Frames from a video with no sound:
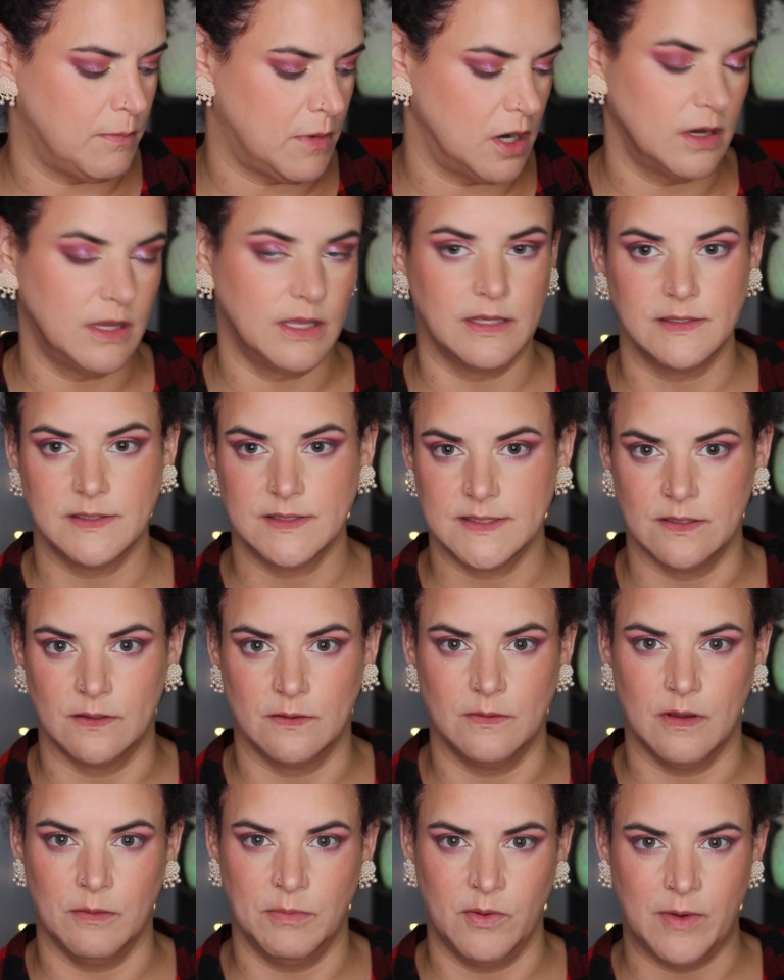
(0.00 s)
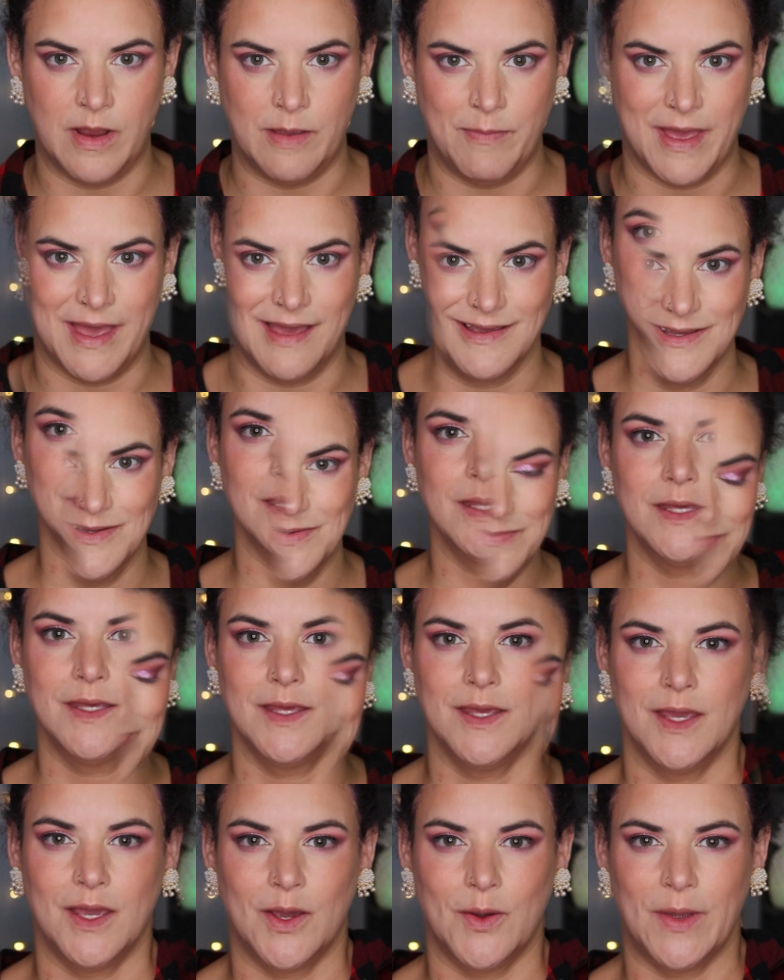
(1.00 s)
the market. So I'll be right back.
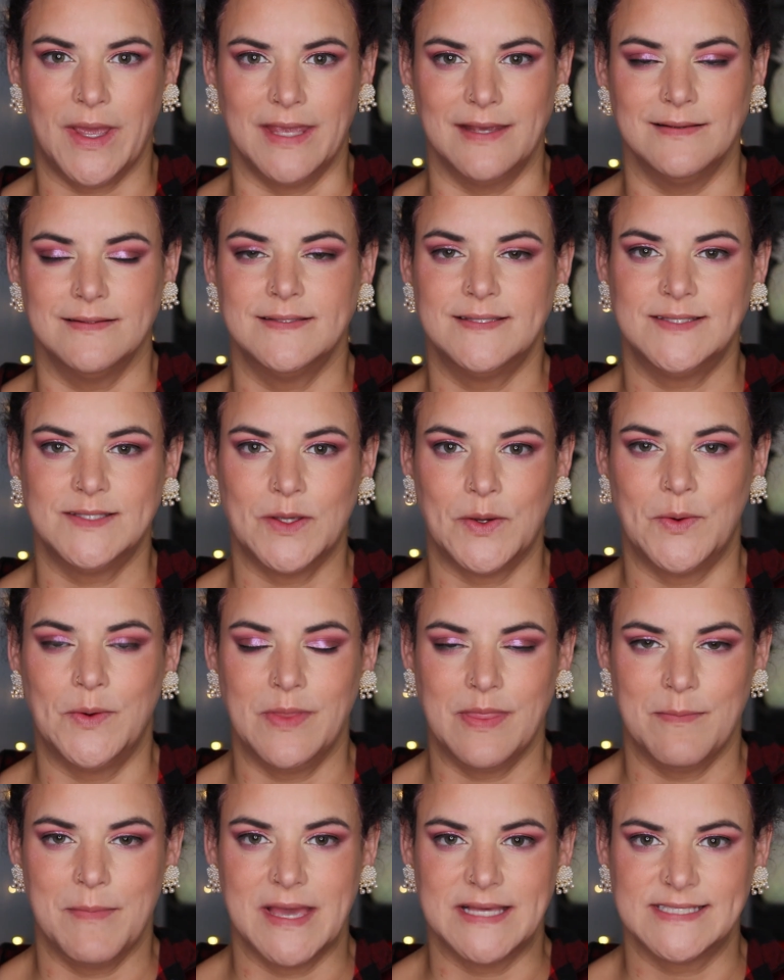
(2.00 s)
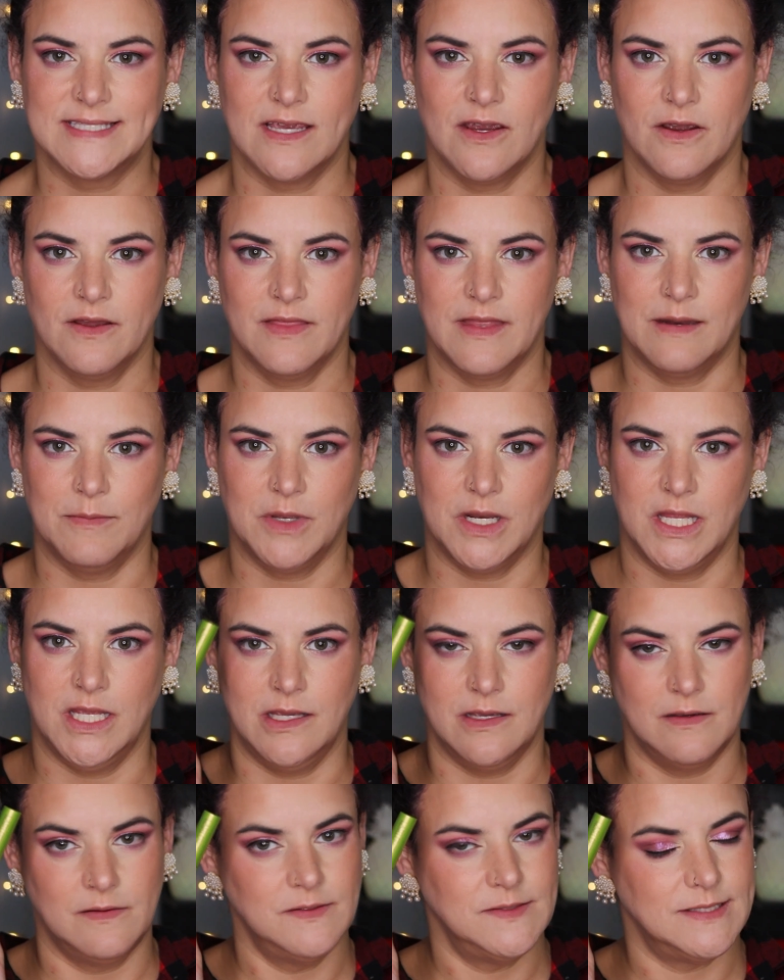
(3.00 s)
Okay, so the mascara that I'm gonna
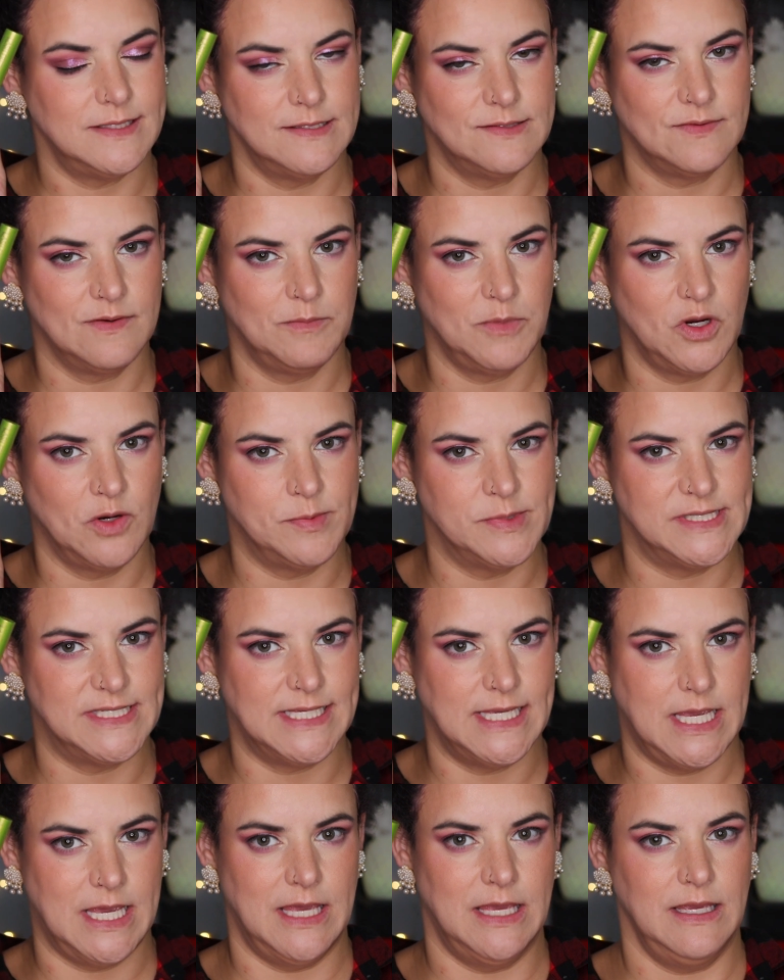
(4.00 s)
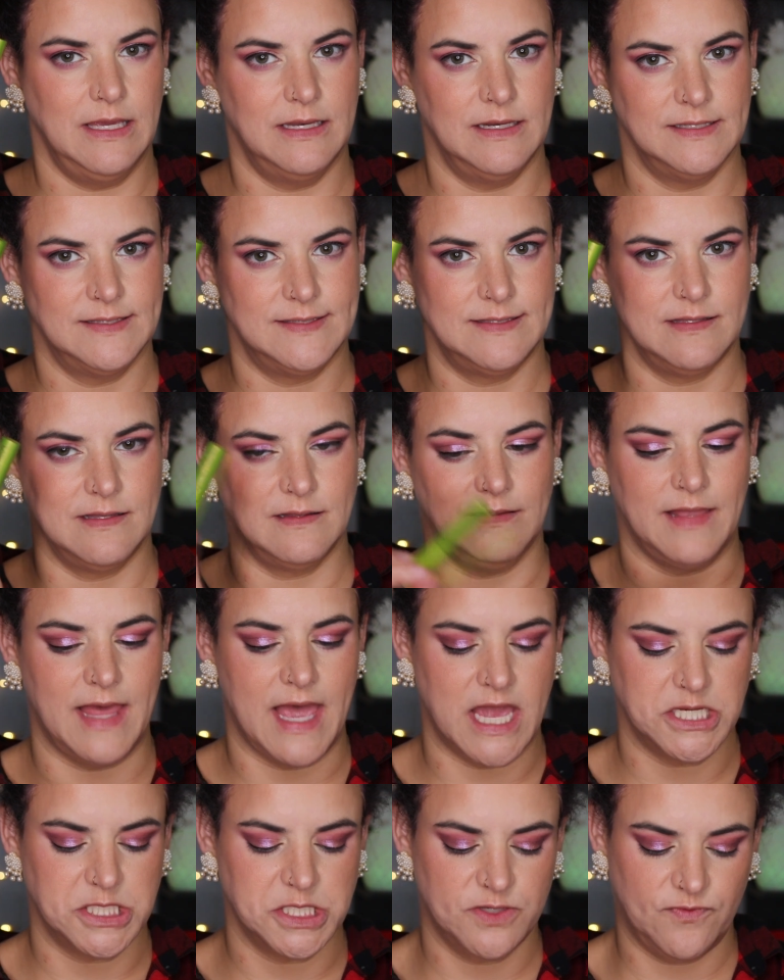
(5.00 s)
use is from Urban Decay and it's the
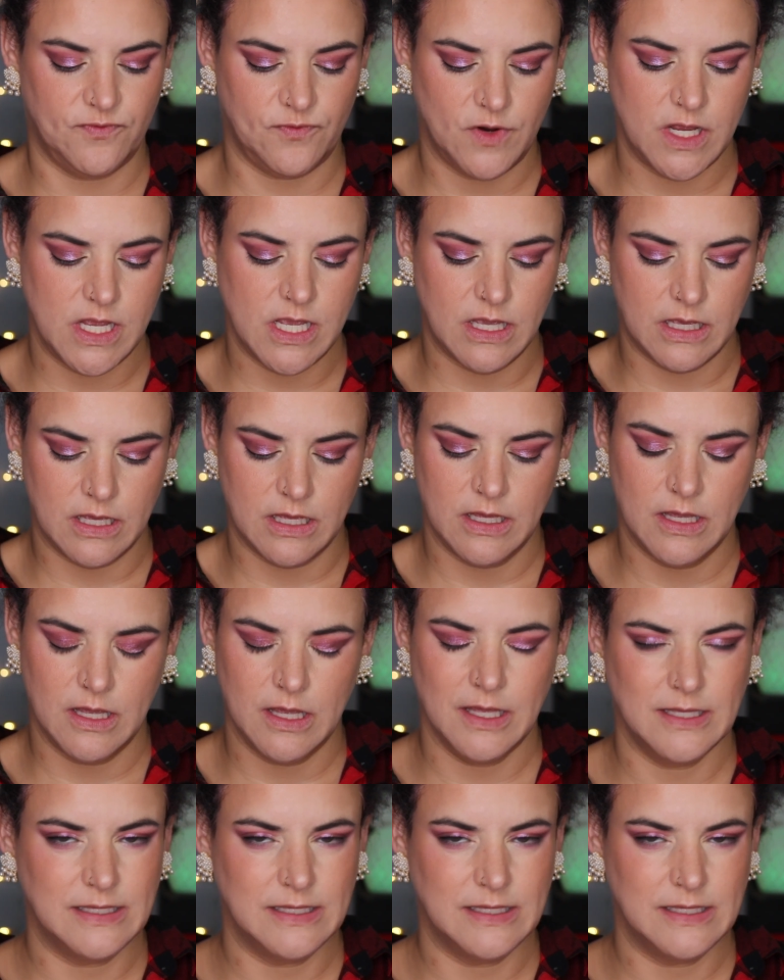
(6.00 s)
Lash Freak.